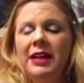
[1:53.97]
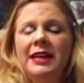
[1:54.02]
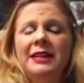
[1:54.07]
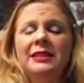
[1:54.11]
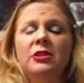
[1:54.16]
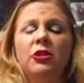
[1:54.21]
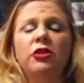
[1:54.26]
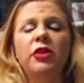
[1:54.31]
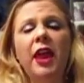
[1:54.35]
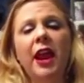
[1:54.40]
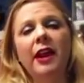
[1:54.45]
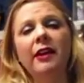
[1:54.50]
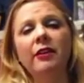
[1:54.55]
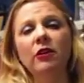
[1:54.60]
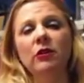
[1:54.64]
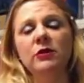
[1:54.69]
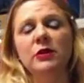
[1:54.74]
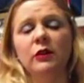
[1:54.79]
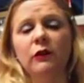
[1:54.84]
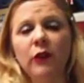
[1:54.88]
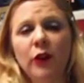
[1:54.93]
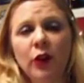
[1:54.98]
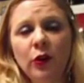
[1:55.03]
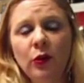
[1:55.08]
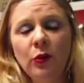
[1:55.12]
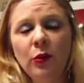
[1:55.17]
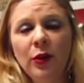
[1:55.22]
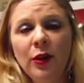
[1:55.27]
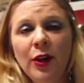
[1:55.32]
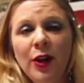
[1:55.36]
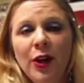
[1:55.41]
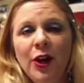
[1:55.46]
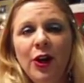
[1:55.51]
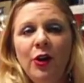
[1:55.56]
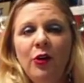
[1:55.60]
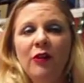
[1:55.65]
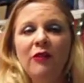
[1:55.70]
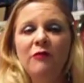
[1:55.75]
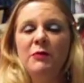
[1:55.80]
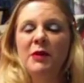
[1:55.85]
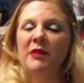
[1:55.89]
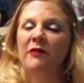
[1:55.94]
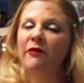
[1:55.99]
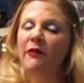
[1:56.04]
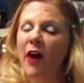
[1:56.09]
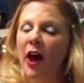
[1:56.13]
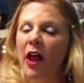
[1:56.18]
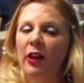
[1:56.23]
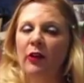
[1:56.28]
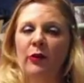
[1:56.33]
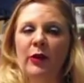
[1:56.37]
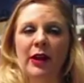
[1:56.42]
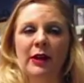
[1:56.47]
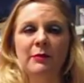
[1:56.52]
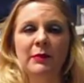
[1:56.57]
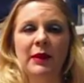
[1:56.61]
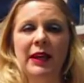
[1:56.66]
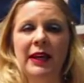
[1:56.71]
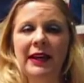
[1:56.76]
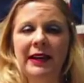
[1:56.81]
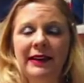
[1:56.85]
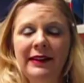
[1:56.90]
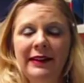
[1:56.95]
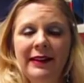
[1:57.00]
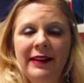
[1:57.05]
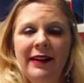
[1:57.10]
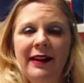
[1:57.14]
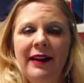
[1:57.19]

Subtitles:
to thank those of you who have been following me,